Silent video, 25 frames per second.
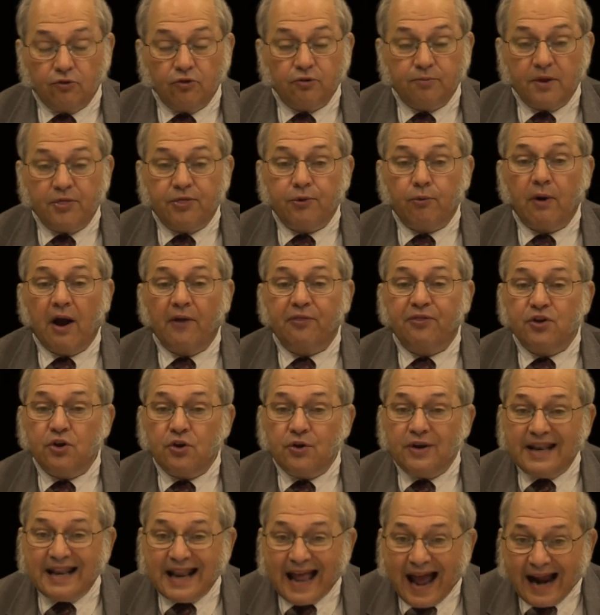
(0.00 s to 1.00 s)
throughout the
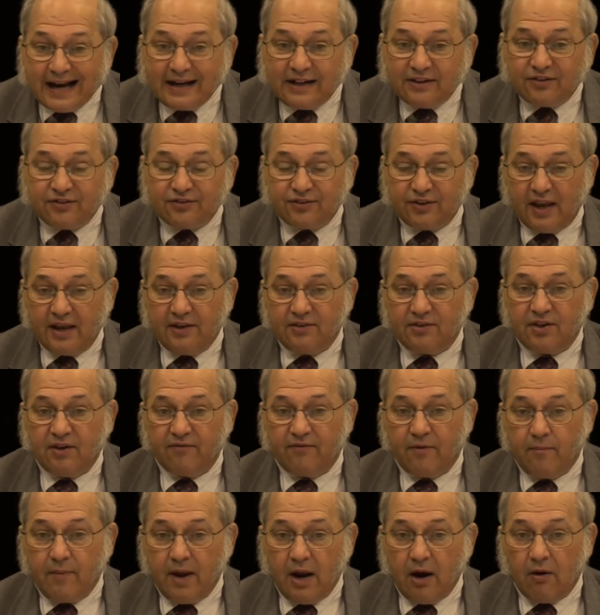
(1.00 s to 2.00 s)
United States of
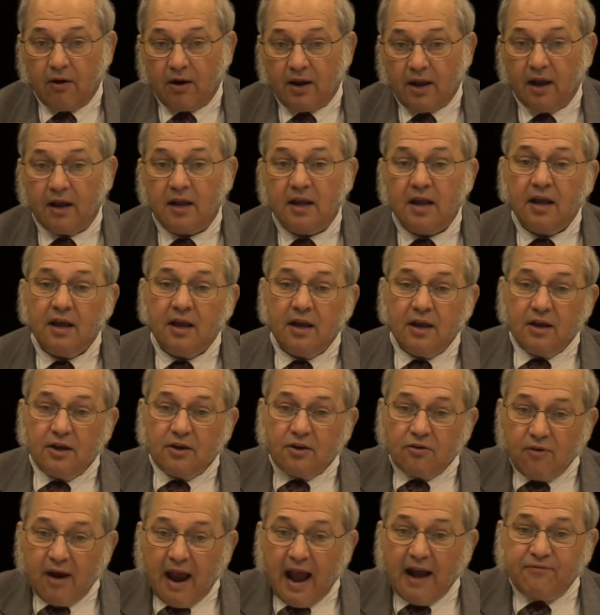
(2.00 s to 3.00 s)
America.
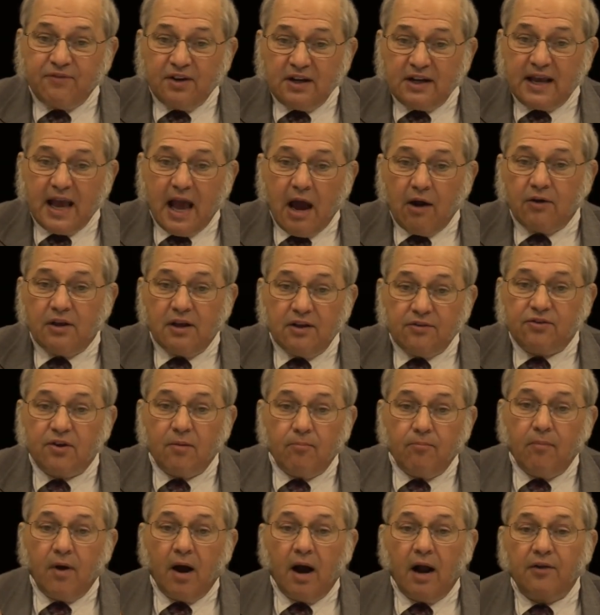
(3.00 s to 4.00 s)
Grafton County is
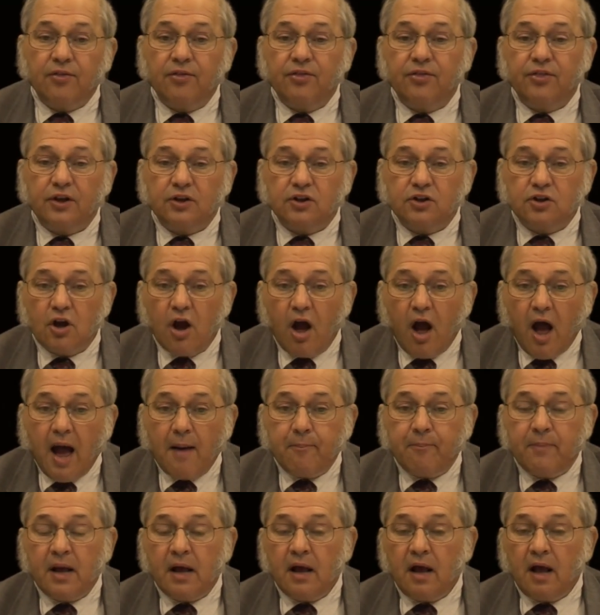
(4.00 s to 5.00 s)
among the
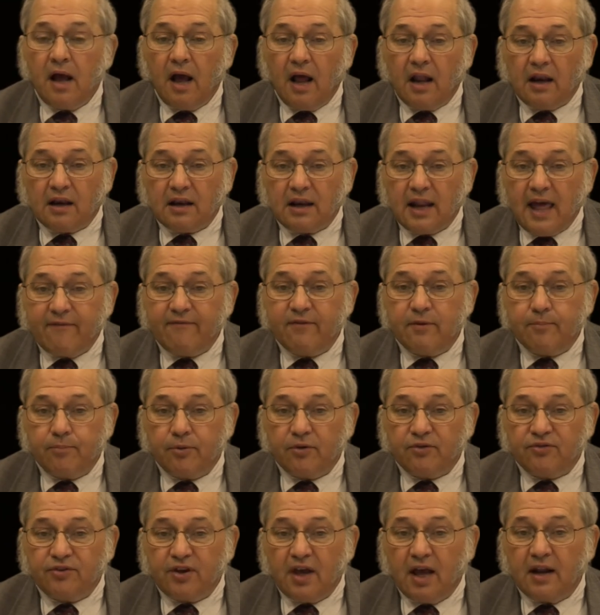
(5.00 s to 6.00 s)
top
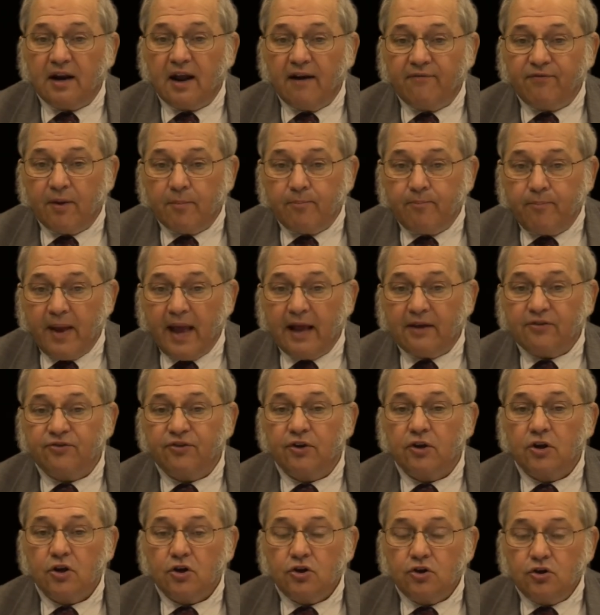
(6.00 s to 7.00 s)
11% of the best
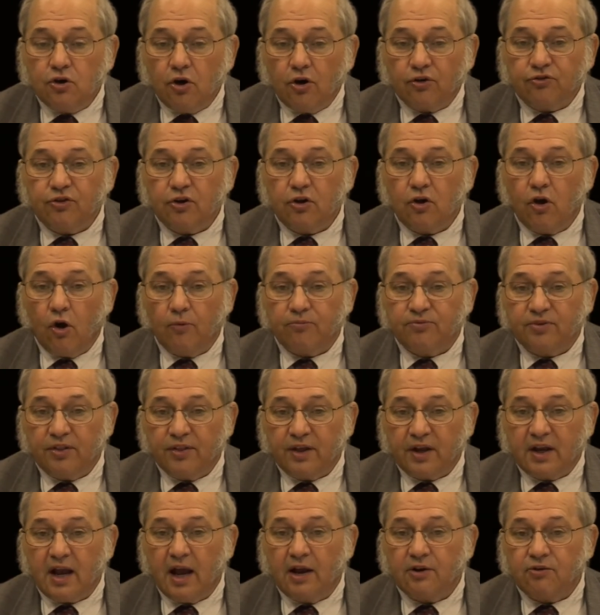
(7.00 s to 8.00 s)
nursing homes in
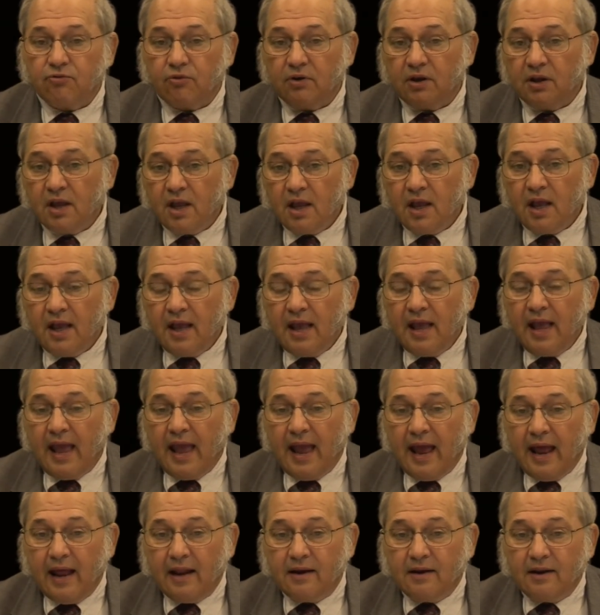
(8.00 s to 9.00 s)
the country.
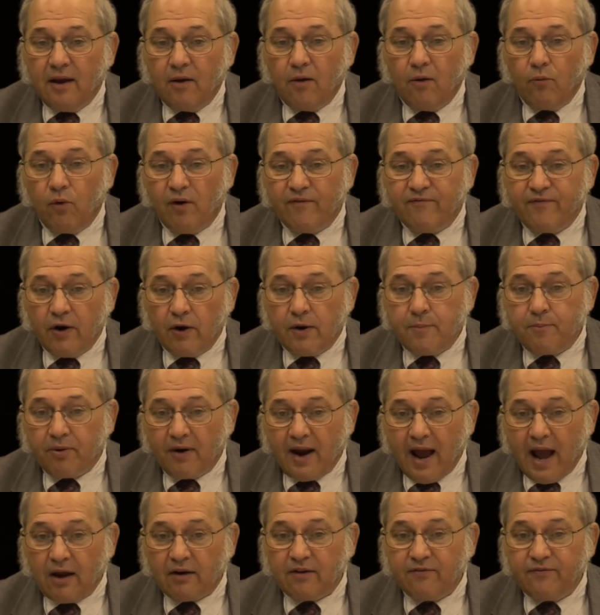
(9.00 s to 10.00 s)
And we're very
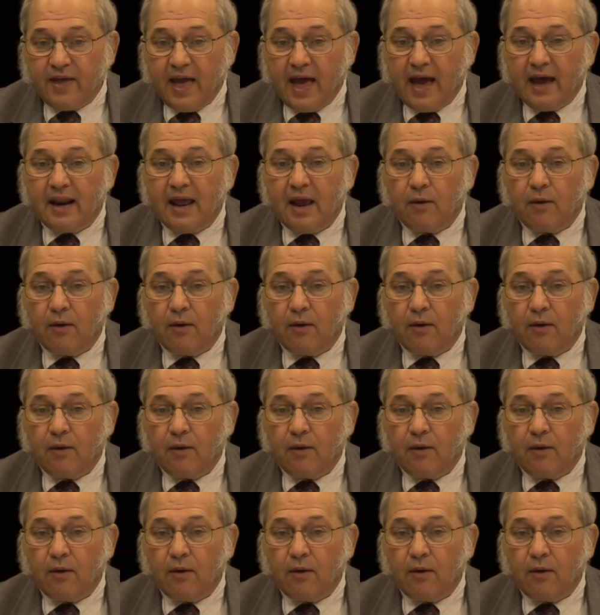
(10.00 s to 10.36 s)
proud of that, and